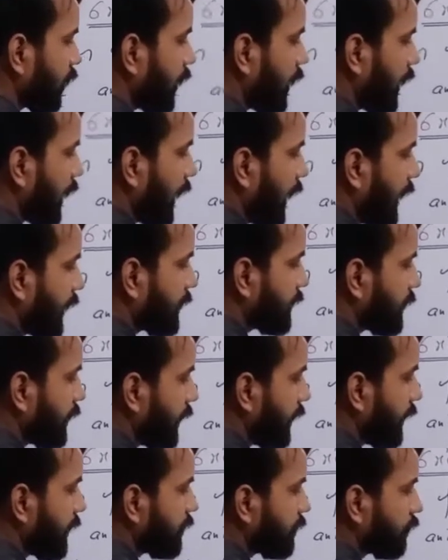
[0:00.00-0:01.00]
x
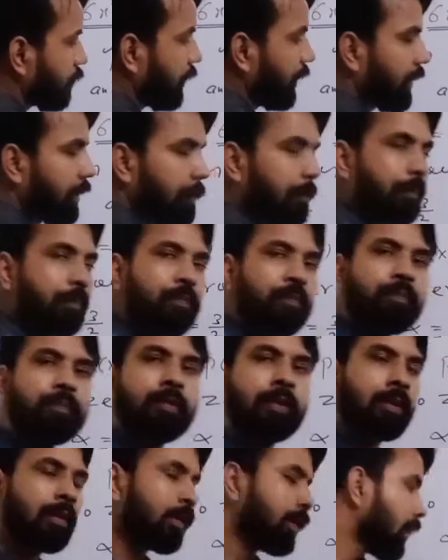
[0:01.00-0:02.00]
square.
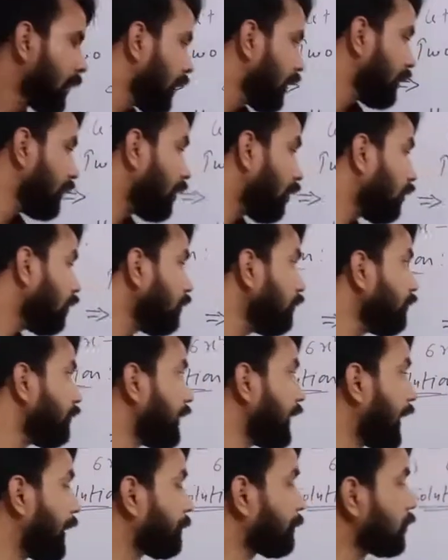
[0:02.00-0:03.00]
Now we
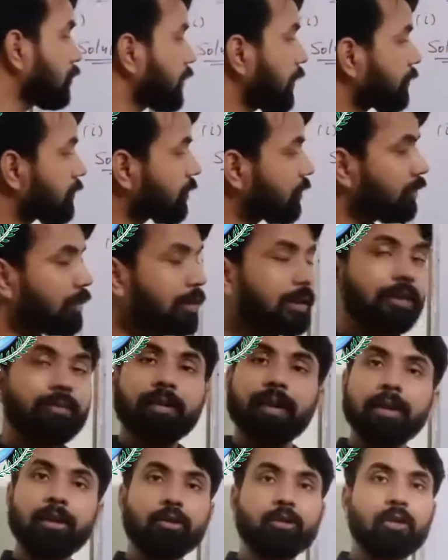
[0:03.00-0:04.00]
have to substitute the
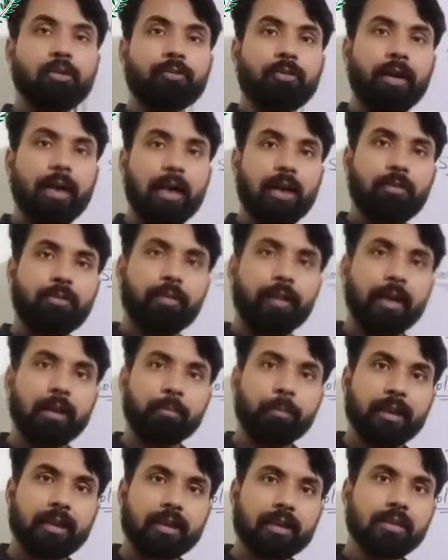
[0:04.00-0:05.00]
value of alpha and
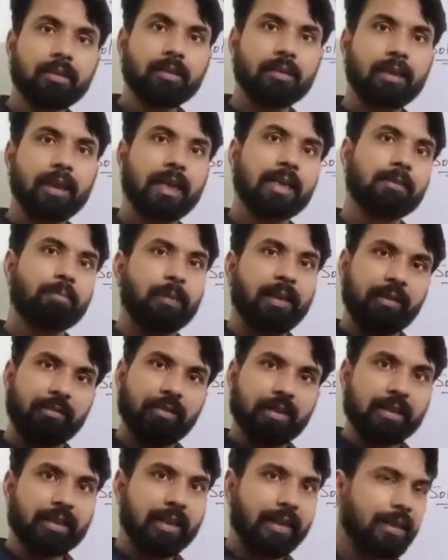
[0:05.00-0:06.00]
beta as previous
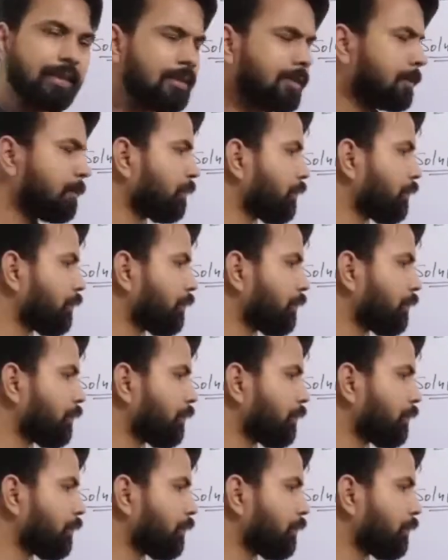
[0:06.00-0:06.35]
case.